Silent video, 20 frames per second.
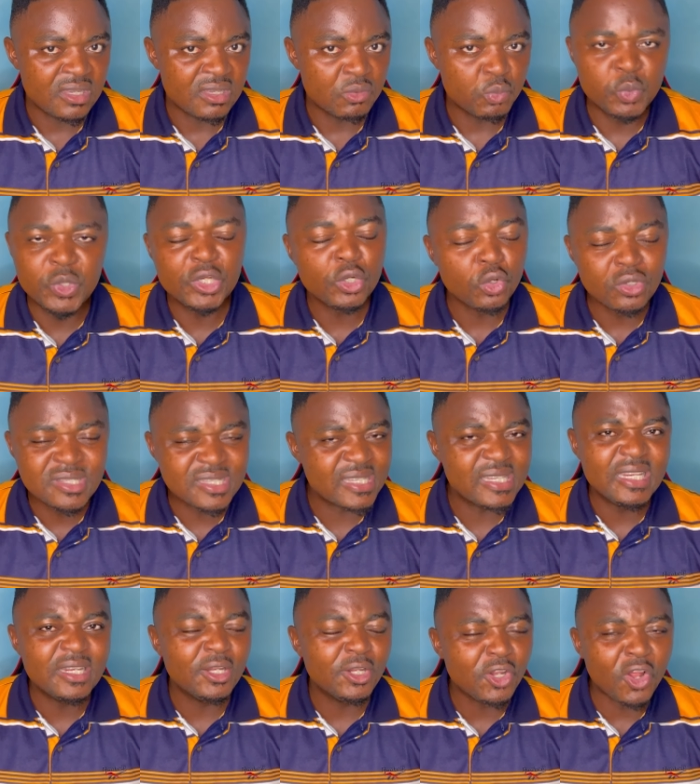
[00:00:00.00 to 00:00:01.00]
We don't
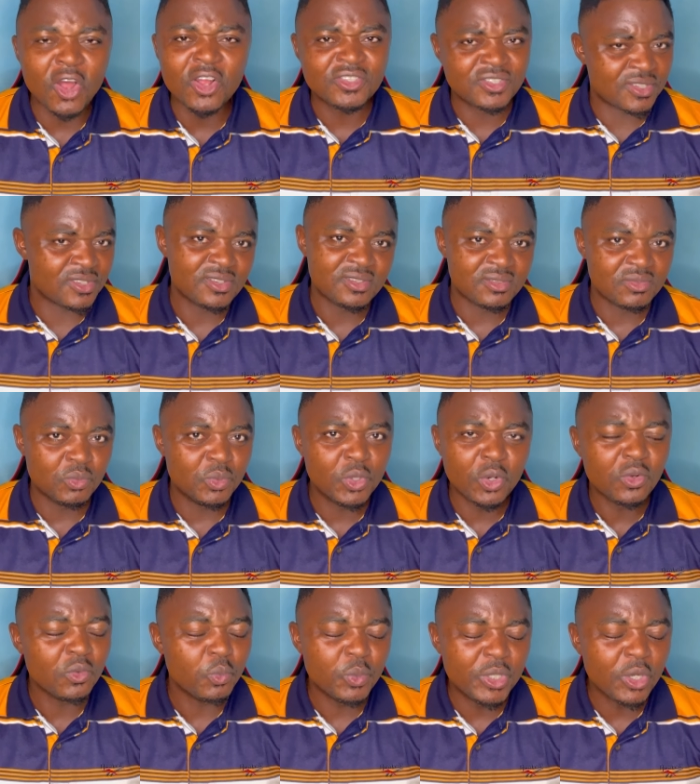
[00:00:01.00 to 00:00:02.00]
see lots. We
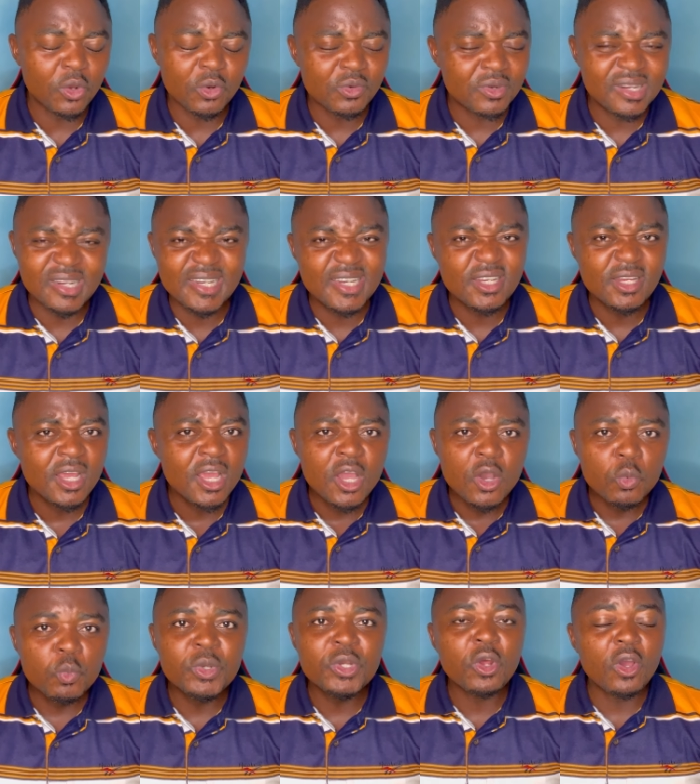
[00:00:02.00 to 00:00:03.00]
don't
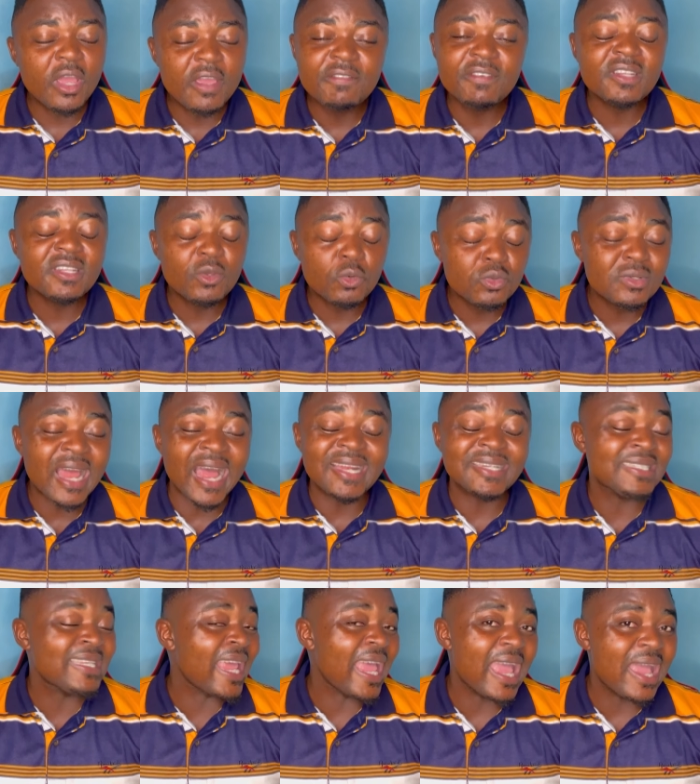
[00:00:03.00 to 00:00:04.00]
even though they're
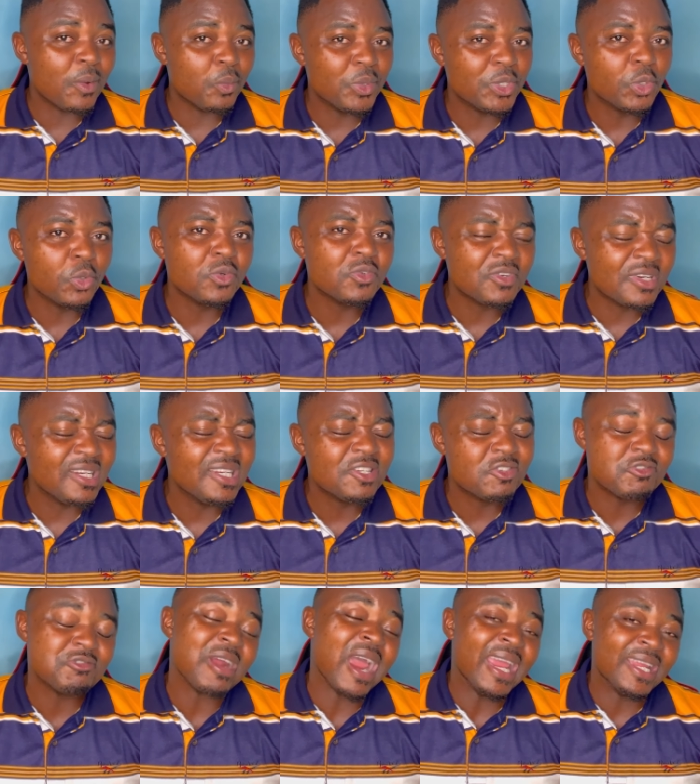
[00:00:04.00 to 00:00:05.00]
there, we don't really
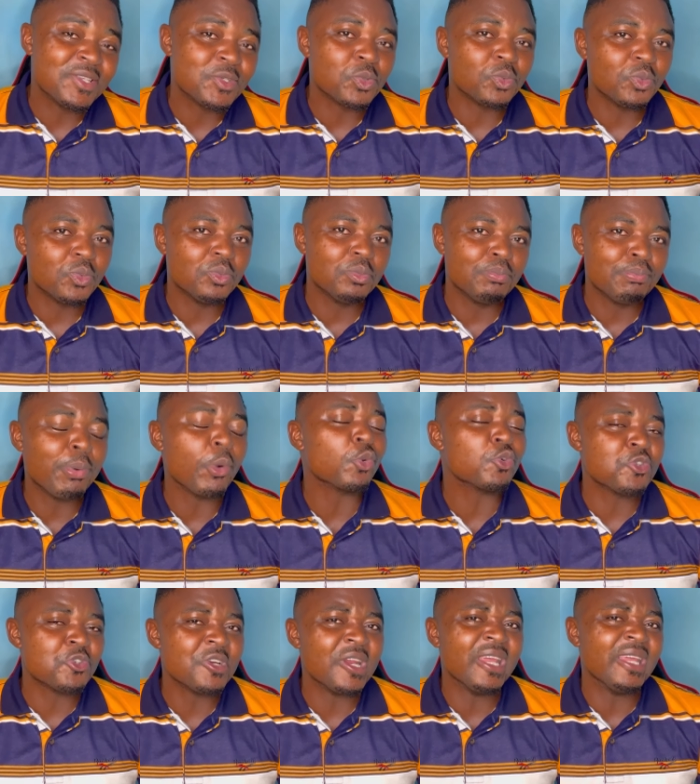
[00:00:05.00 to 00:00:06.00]
try to
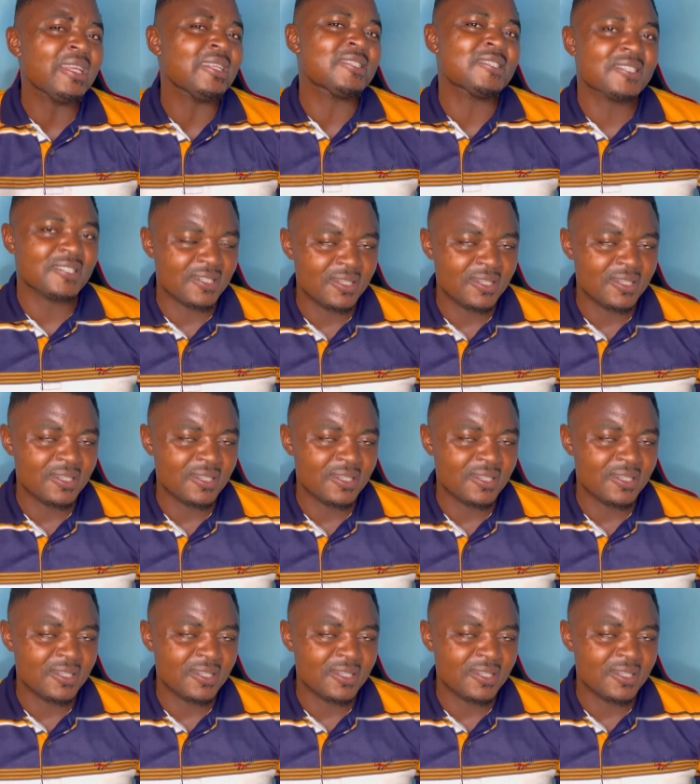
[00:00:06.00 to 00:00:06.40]
portray it.